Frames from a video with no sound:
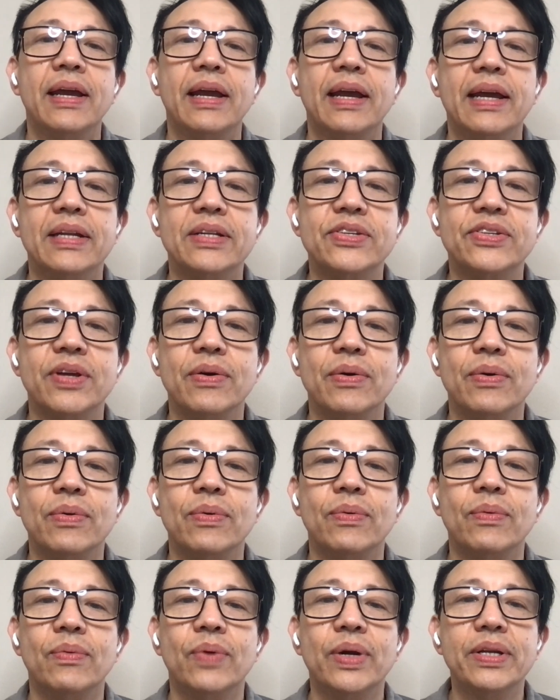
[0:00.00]
And
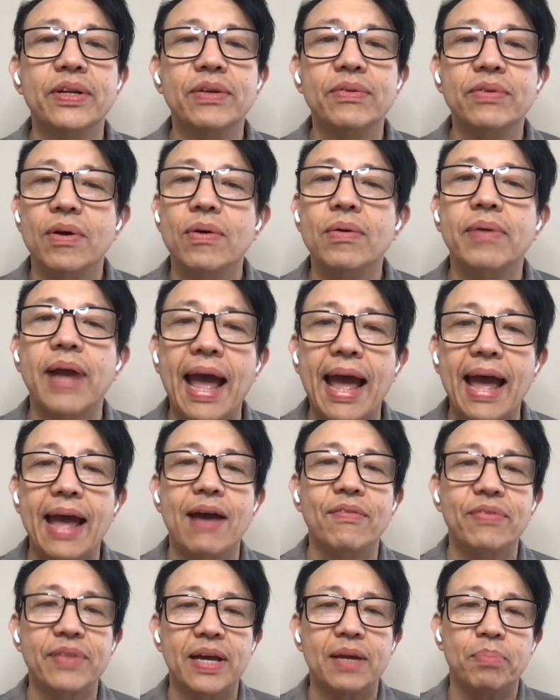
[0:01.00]
so when you don't
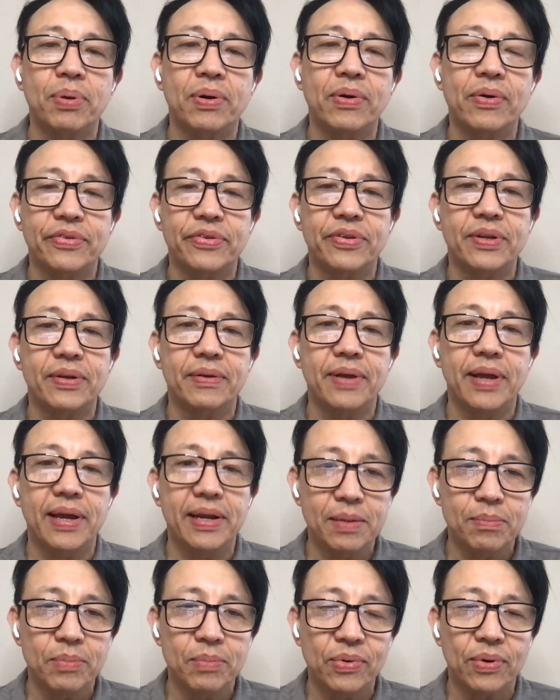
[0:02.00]
have that person
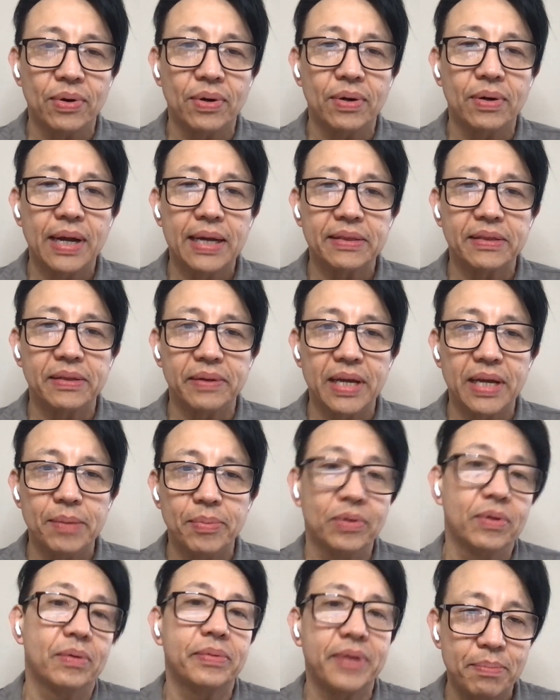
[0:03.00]
anymore at the
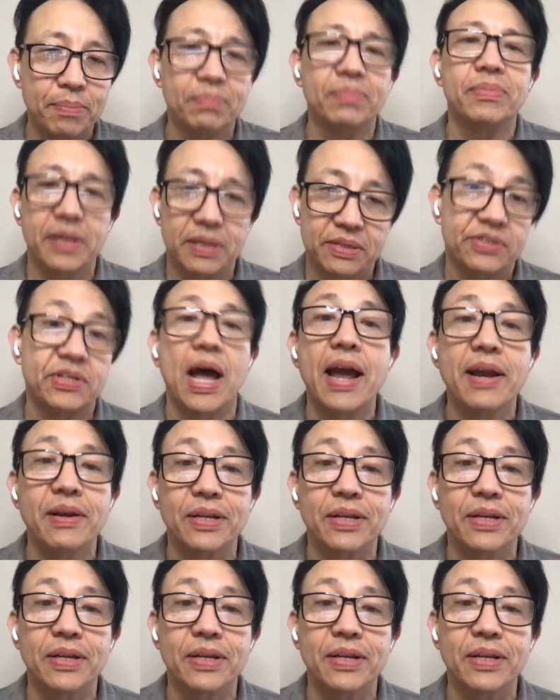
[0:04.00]
label, or they assigned